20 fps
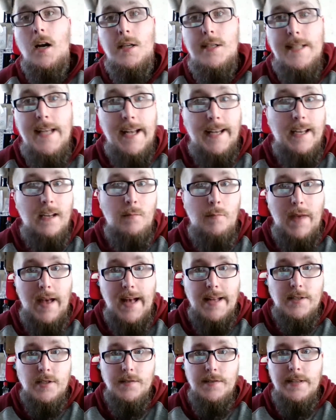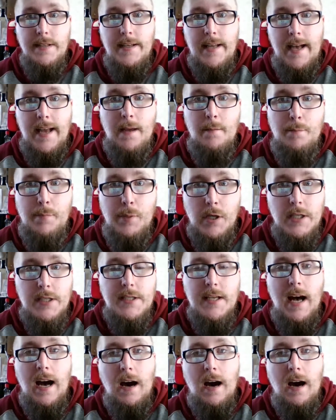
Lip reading: Our second match of the night puts